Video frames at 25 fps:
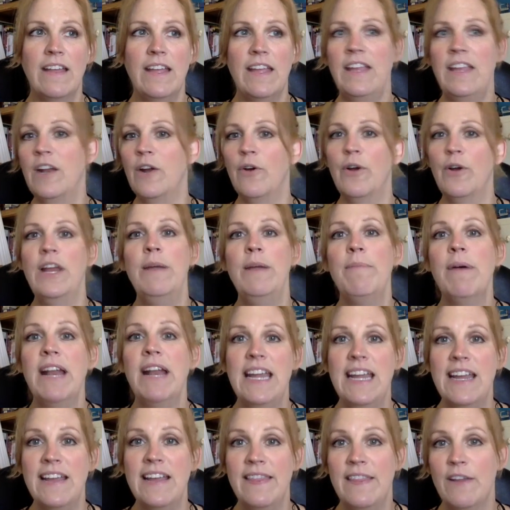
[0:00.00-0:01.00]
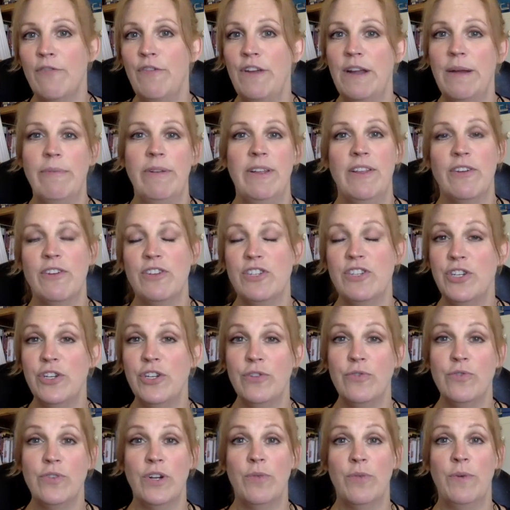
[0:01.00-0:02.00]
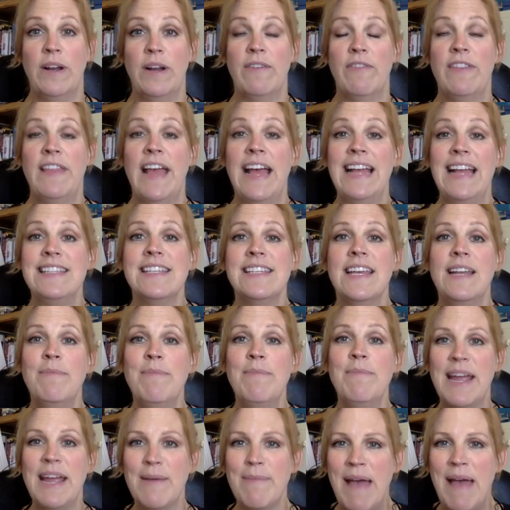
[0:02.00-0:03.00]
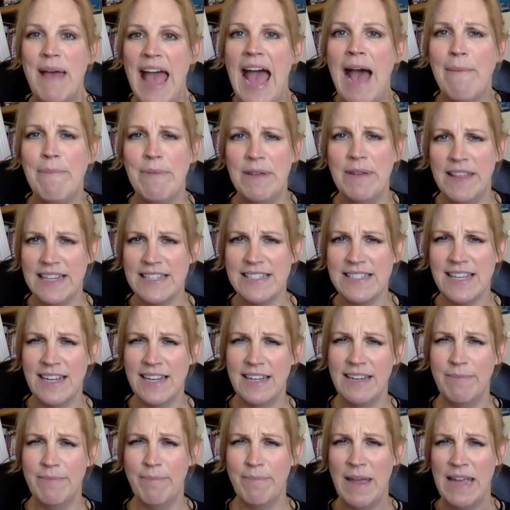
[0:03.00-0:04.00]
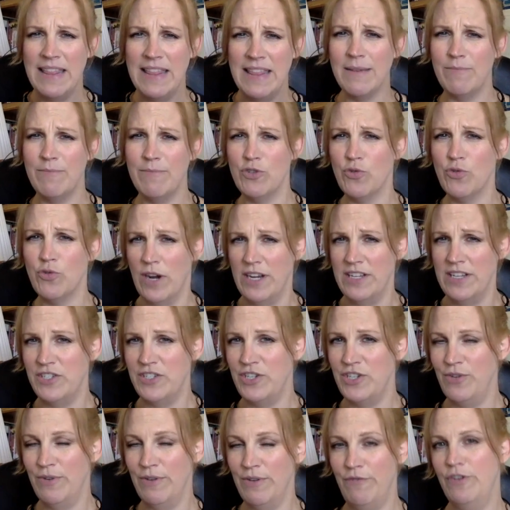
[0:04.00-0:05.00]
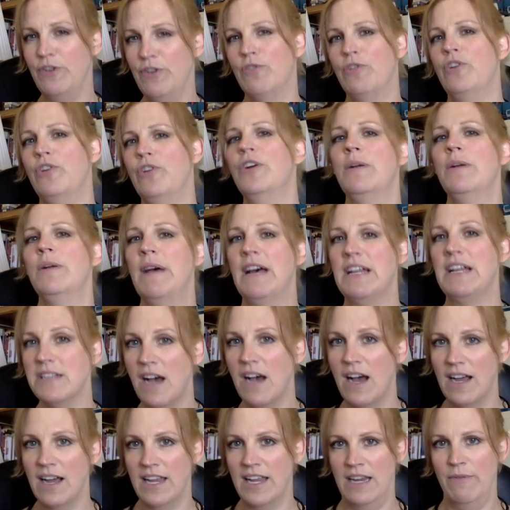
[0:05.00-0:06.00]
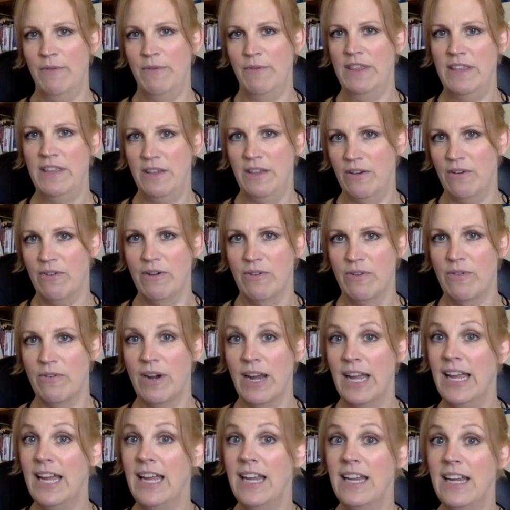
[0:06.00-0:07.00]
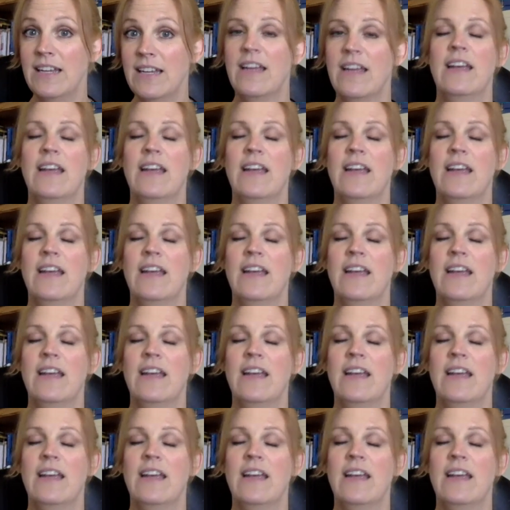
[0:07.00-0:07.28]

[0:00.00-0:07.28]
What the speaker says: you know, anybody in their family, their children or whatever, that's going to make them happy. That's going to make them trust you and feel good about talking with you, right?